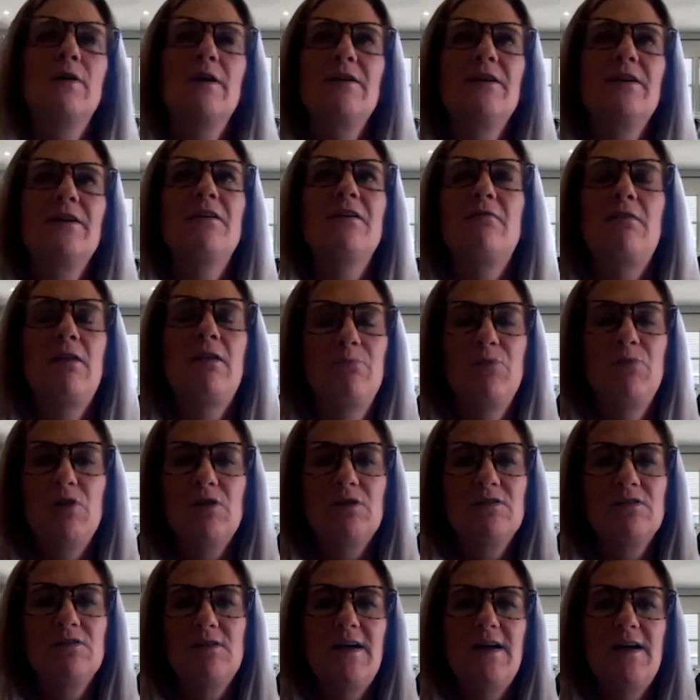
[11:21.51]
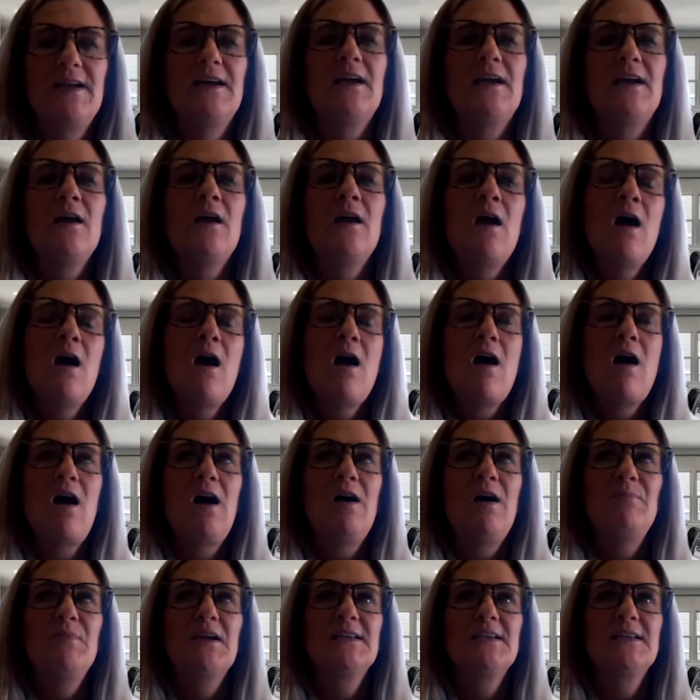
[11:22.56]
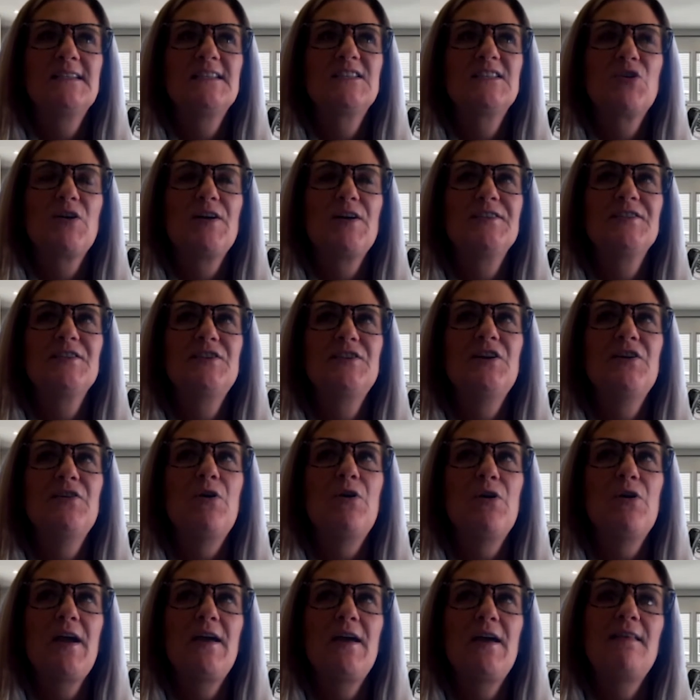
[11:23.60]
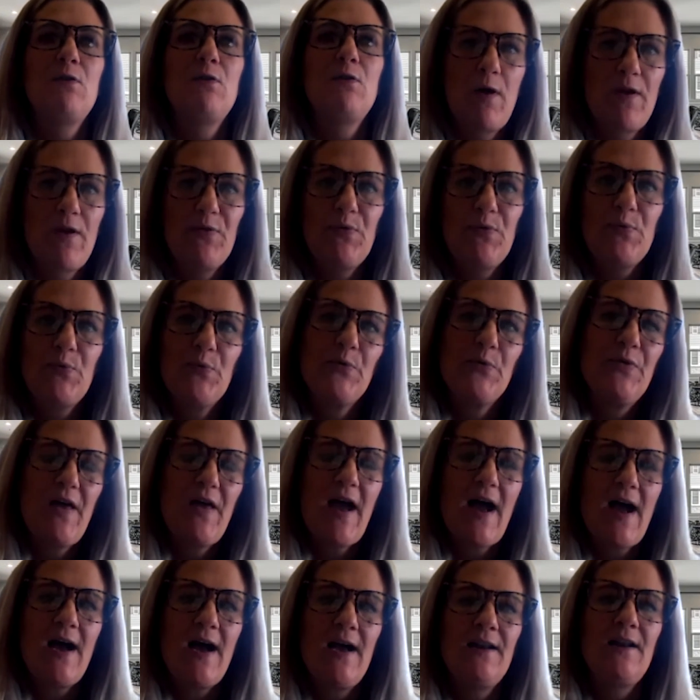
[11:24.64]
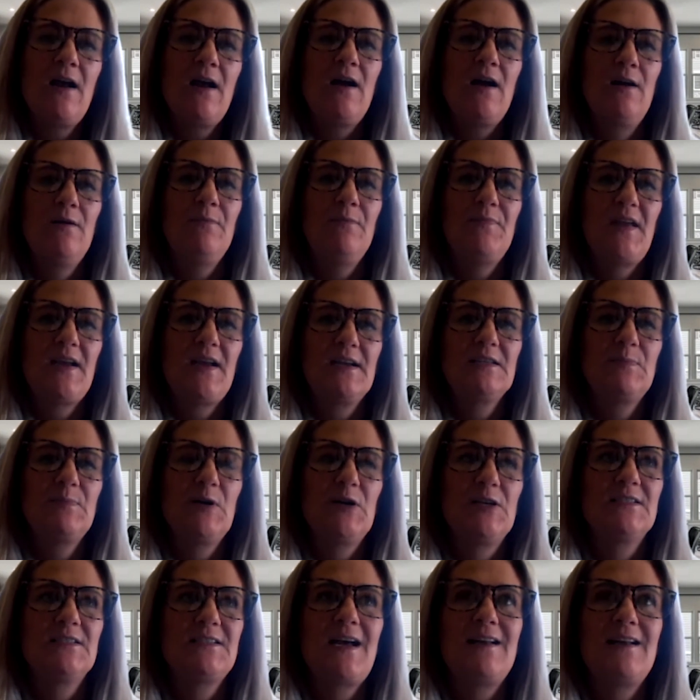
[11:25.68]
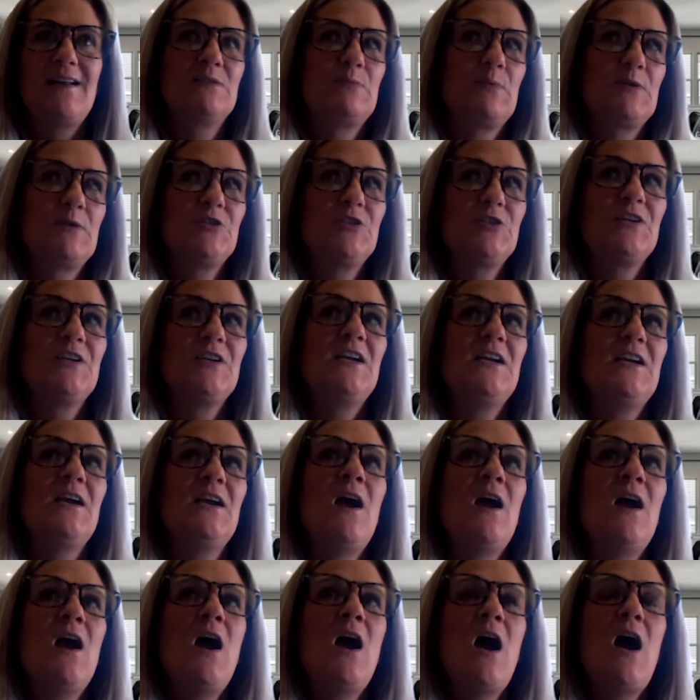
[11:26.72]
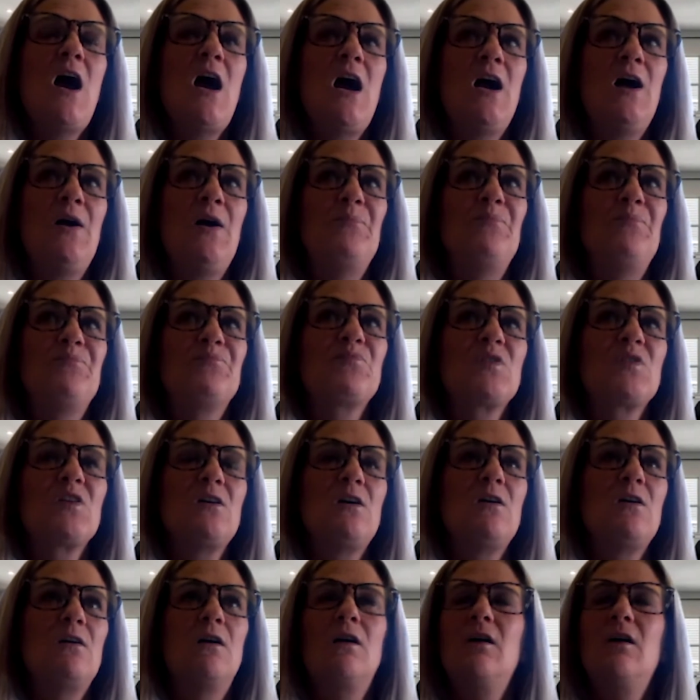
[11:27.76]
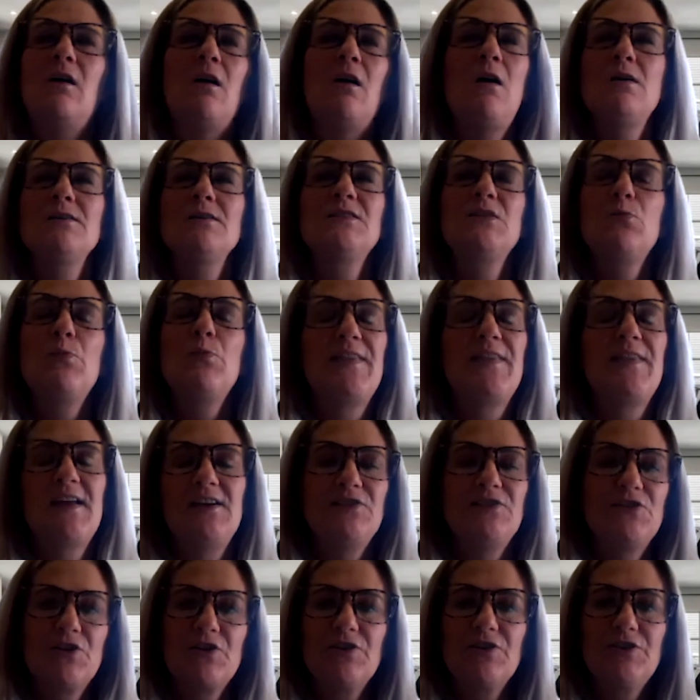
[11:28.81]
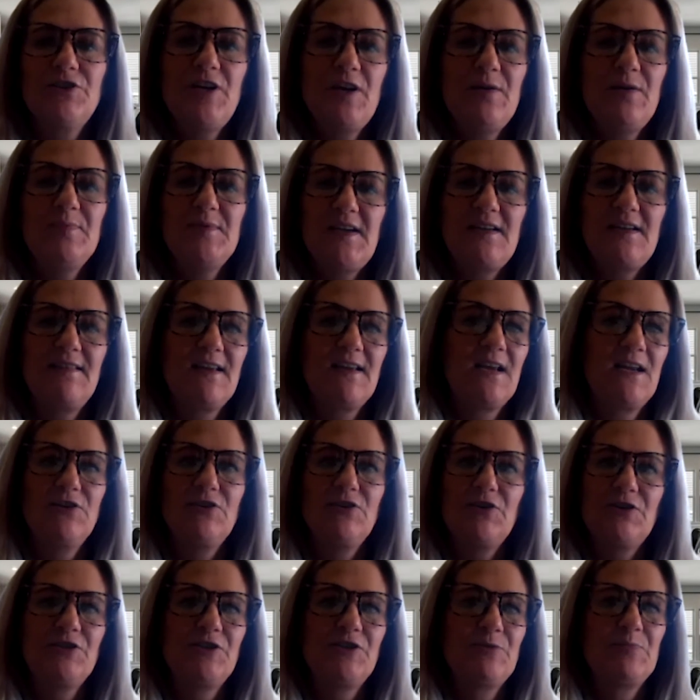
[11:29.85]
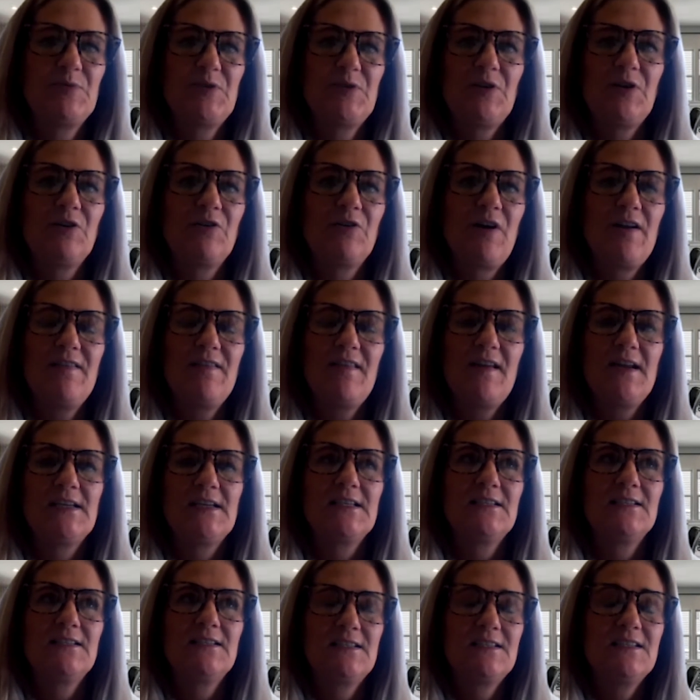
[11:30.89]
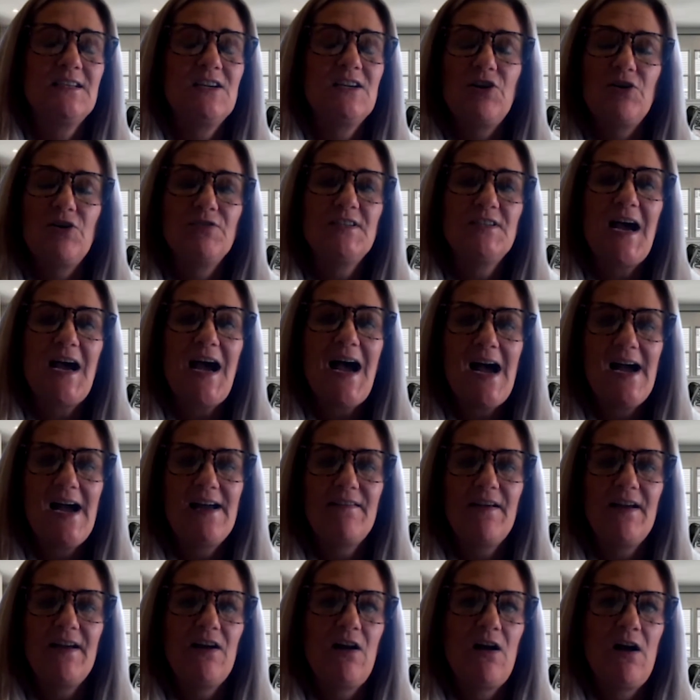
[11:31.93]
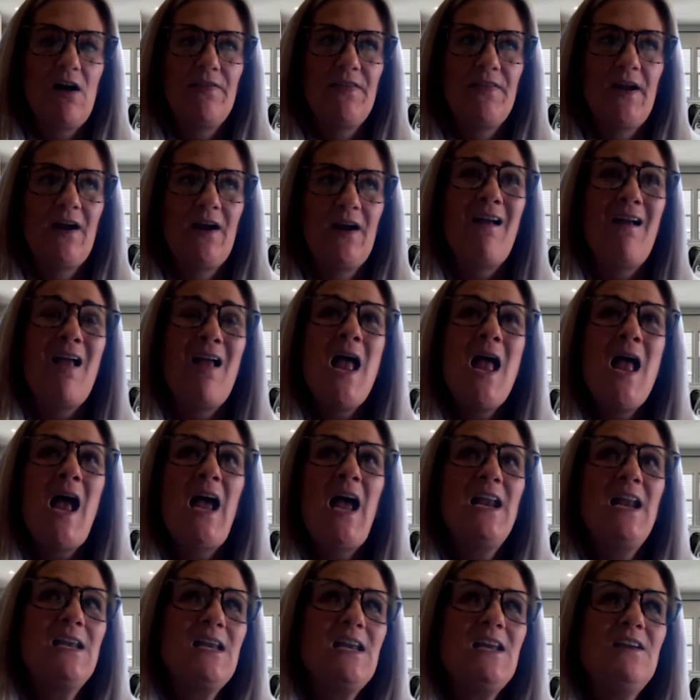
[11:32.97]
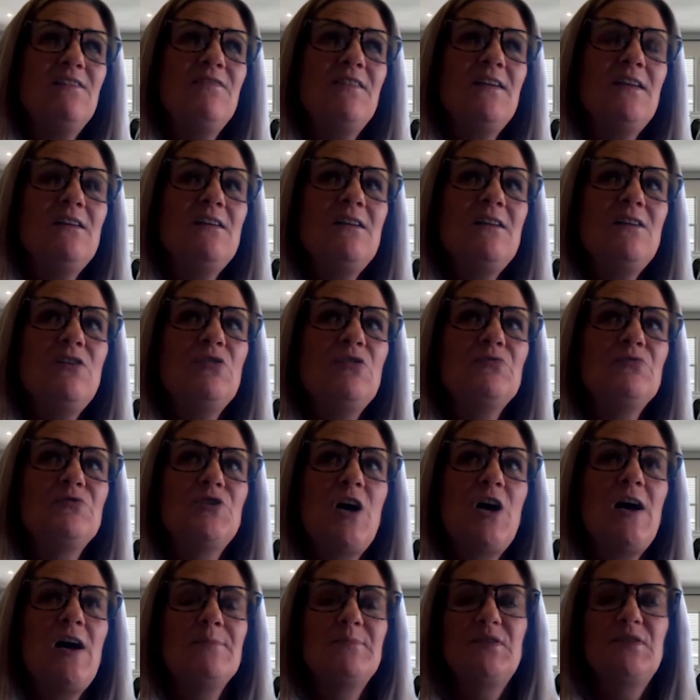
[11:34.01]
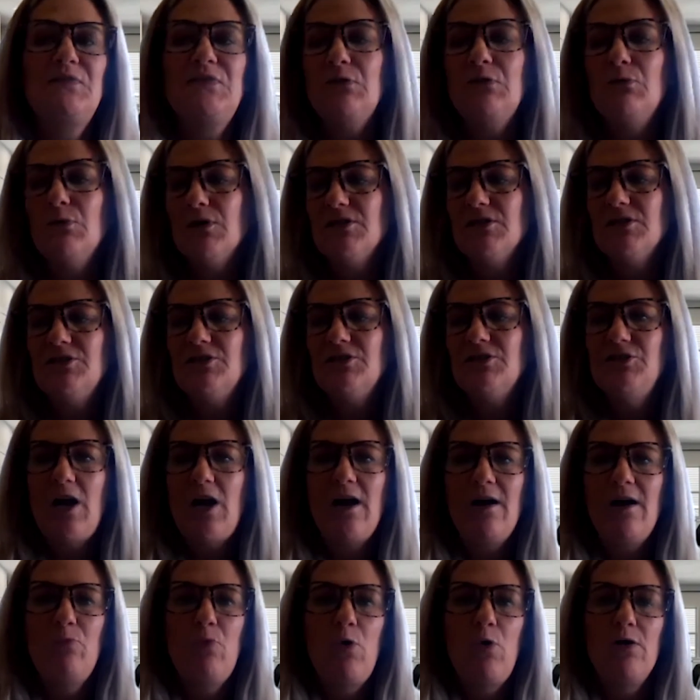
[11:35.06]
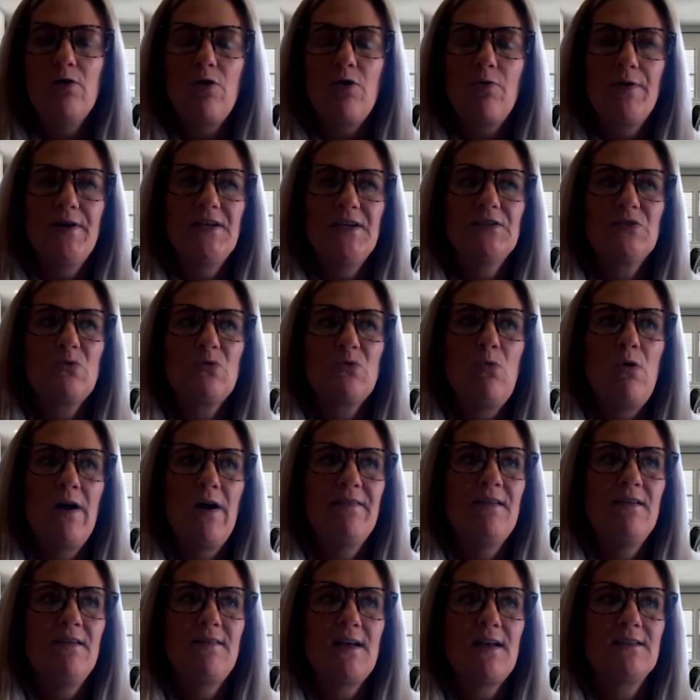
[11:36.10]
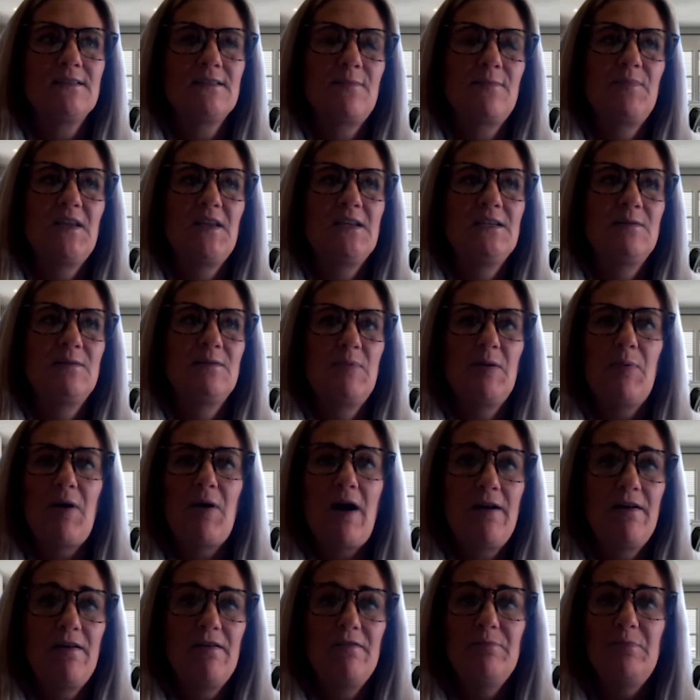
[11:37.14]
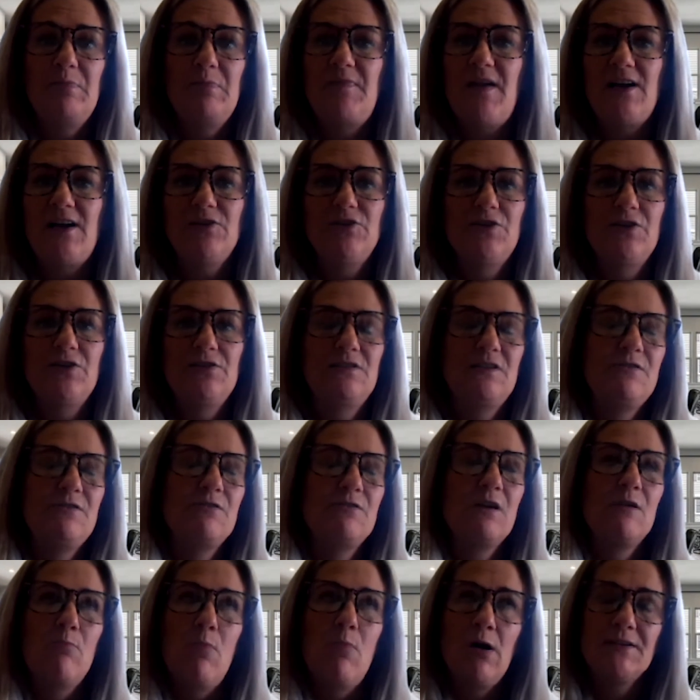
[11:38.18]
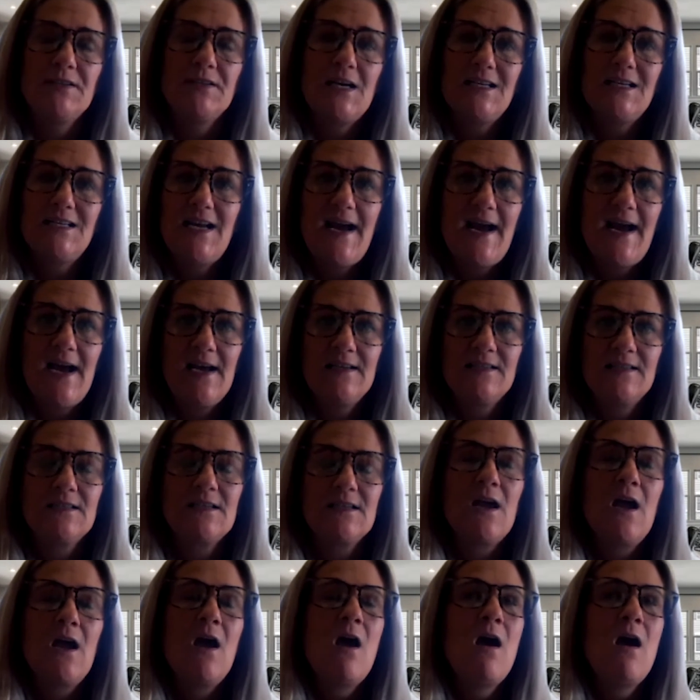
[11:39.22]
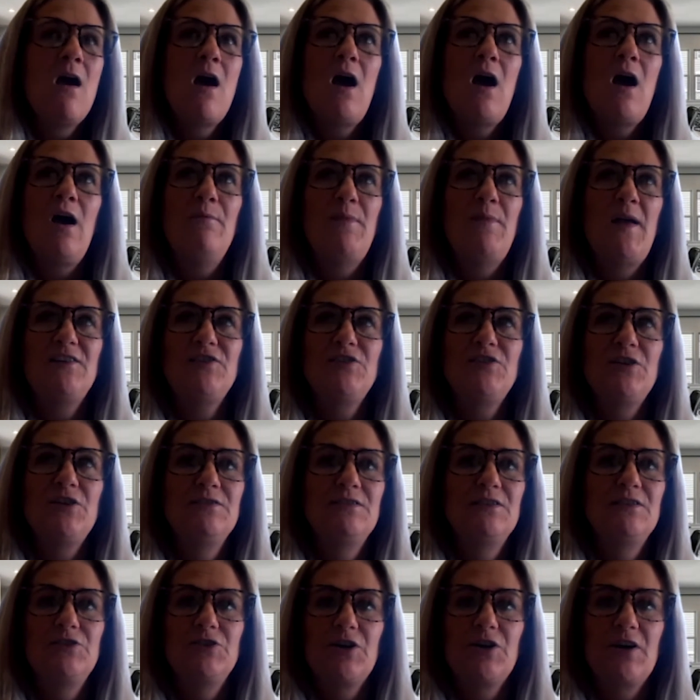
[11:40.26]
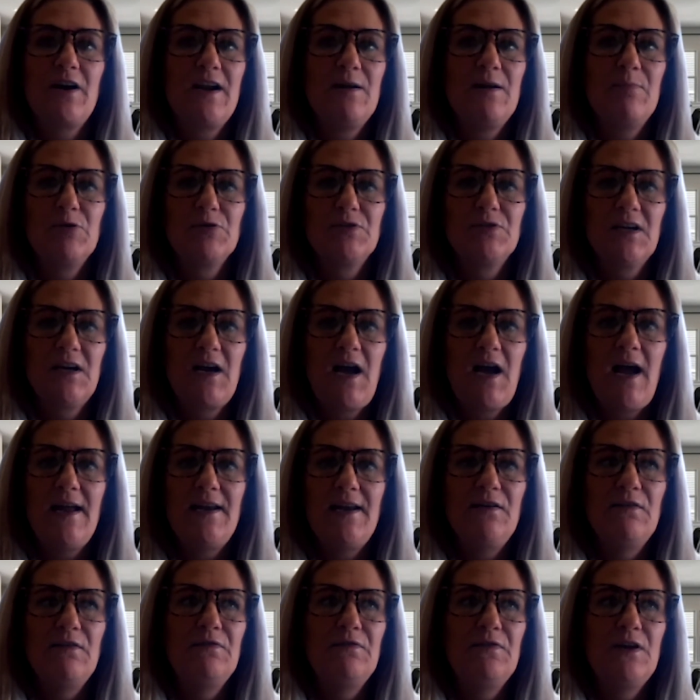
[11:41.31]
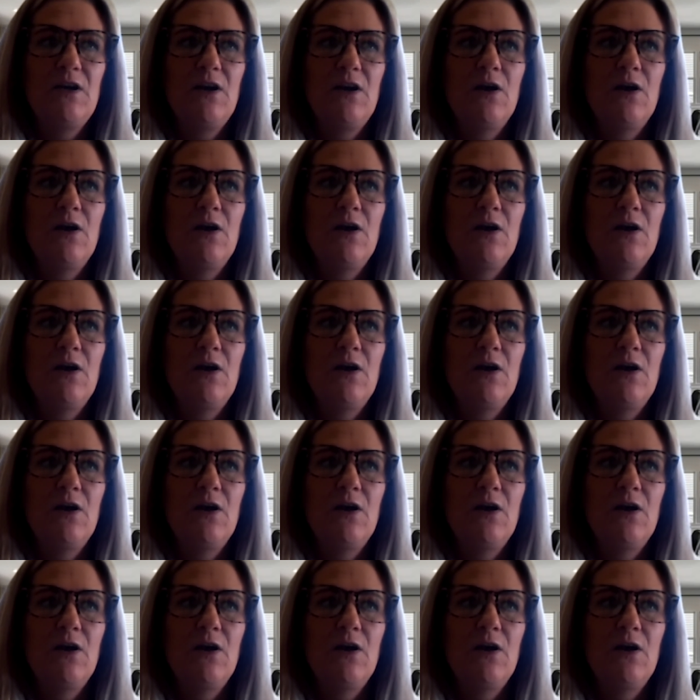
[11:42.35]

curriculum looked like, because it's great to know, okay, they went through that, they experienced that, especially, or also with internships. I think internships are a great thing, to highlight on there. And even, jobs, if you worked a job while going to school, I think that's something to be proud of. That shows that you can multitask. That shows that you're able to kind of,